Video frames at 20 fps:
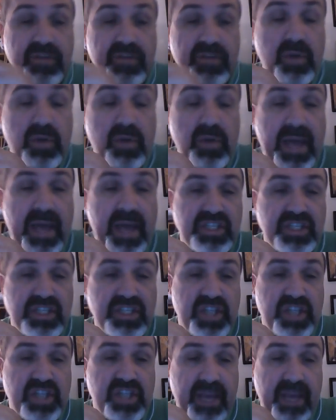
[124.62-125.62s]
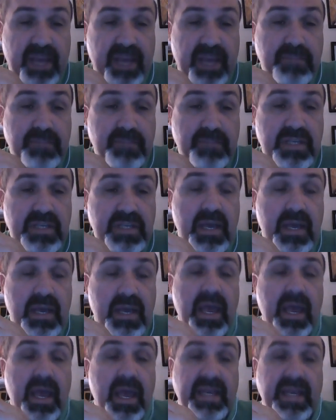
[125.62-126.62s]
you as GMs
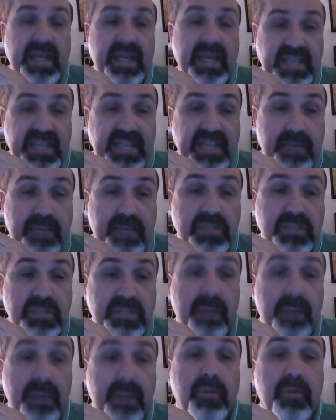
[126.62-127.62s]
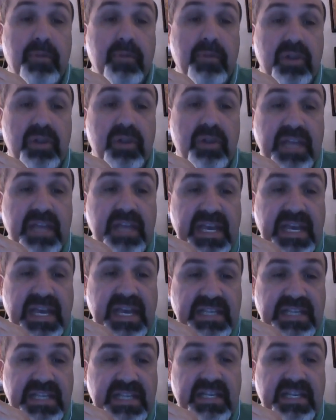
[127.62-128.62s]
and DMs,
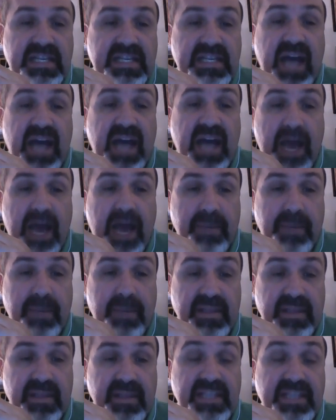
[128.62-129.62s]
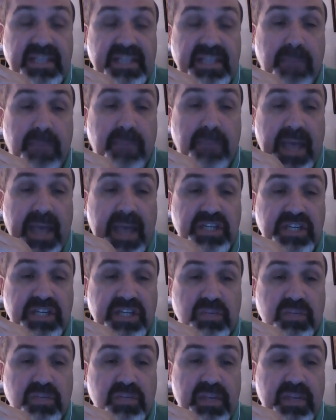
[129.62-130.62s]
please copy these
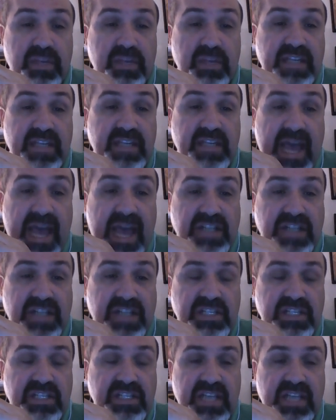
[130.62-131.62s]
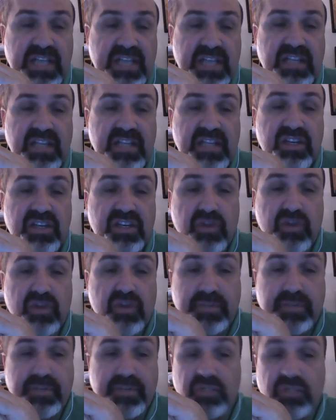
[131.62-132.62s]
pages with these actions and the
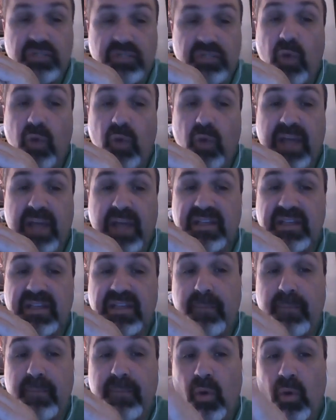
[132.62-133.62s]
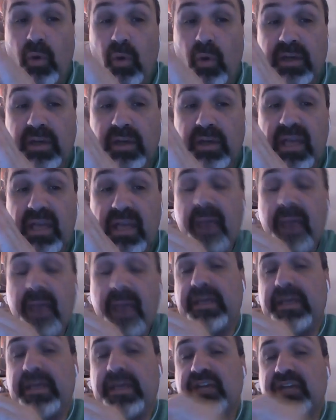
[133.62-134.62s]
descriptions. Why is it important?
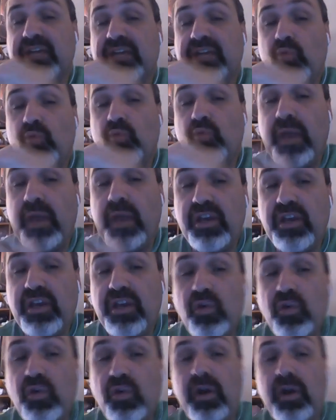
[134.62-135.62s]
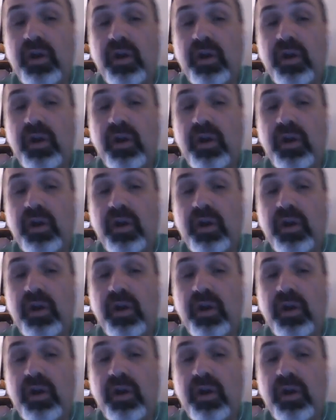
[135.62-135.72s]
because when your